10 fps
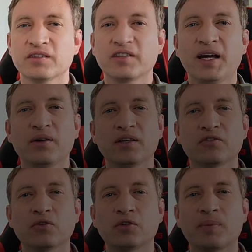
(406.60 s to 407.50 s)
So now
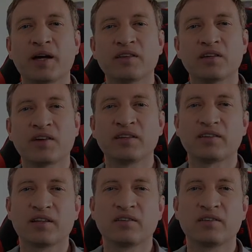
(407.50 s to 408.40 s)
let's talk about the
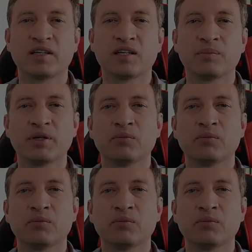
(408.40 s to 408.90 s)
event entity in a bit